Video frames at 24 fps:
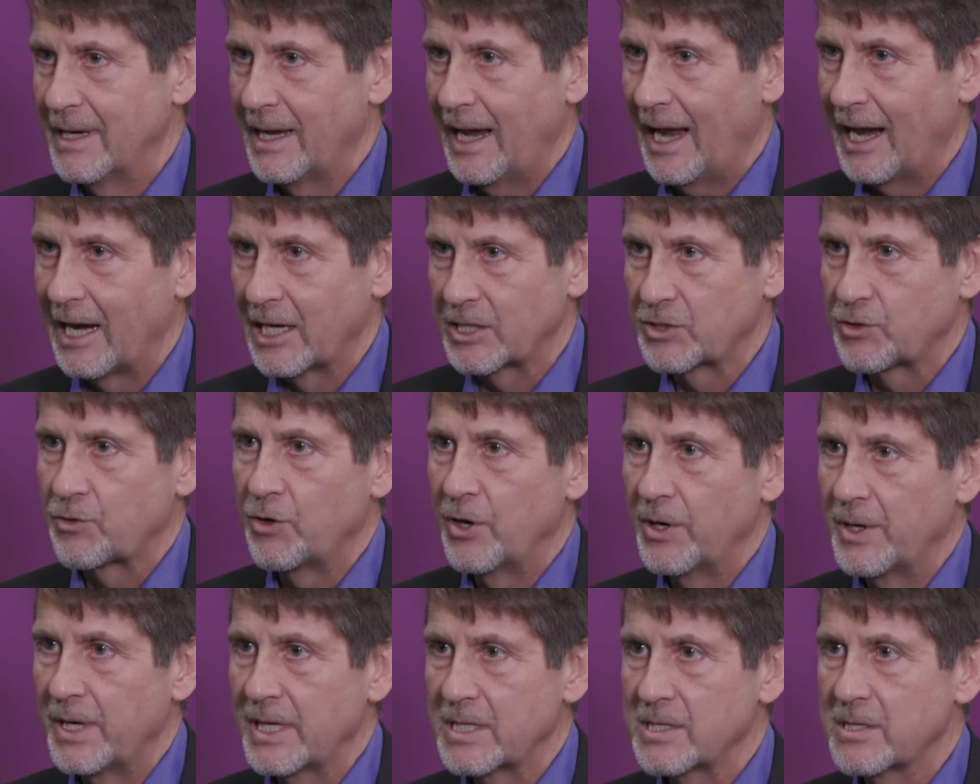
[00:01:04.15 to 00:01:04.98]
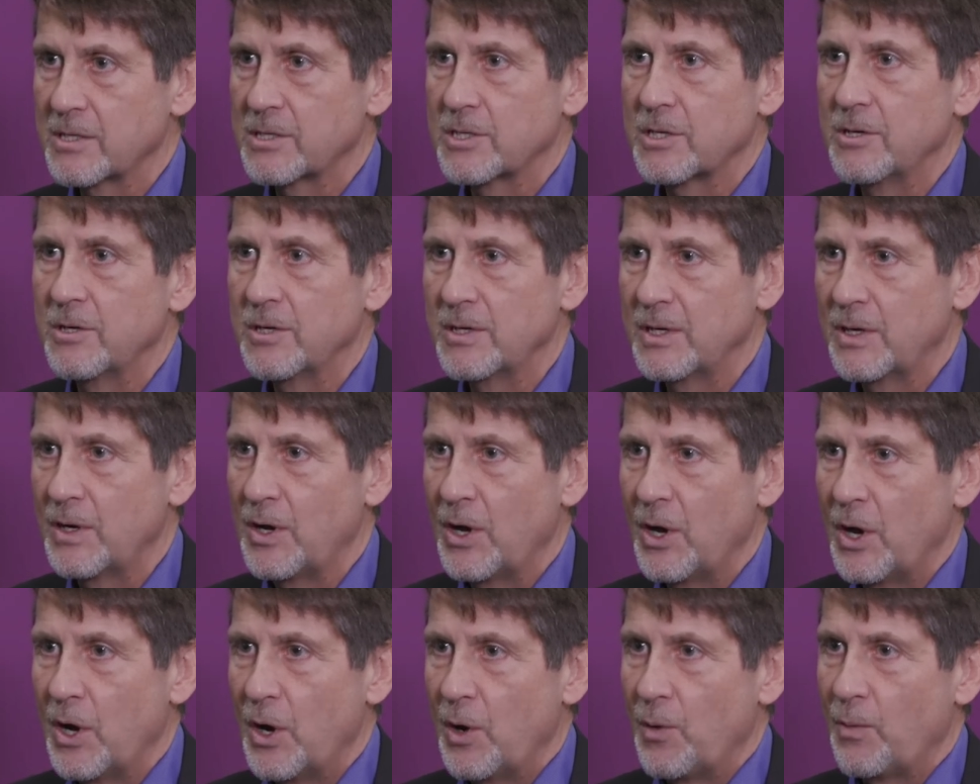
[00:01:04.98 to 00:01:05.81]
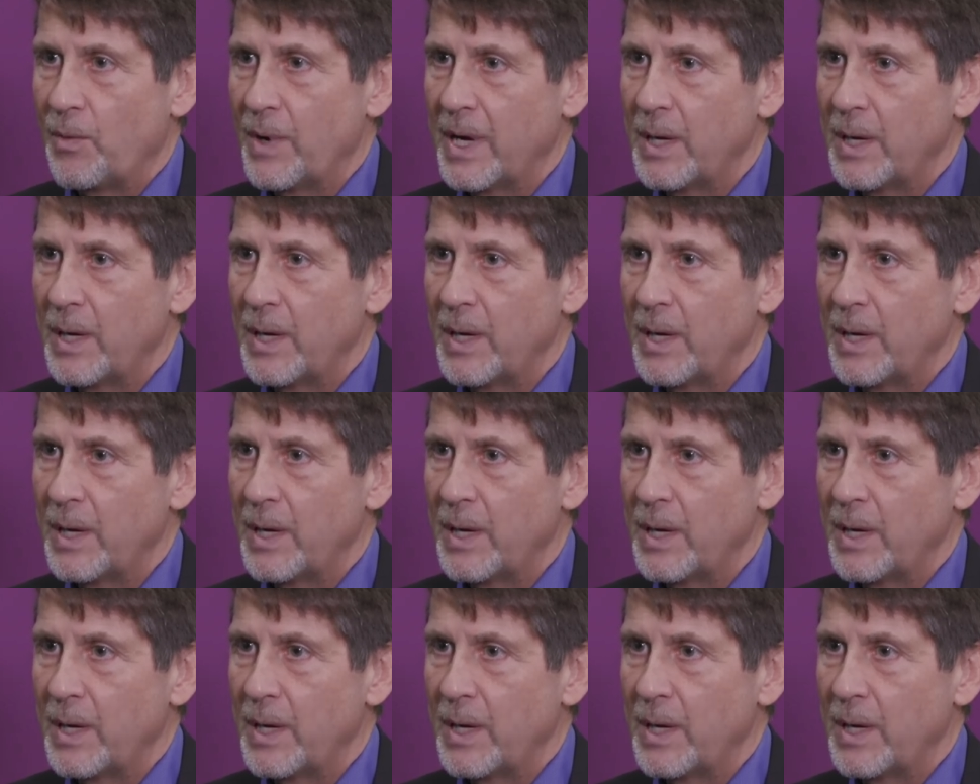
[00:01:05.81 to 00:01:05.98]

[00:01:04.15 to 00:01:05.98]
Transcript: electronics and so on,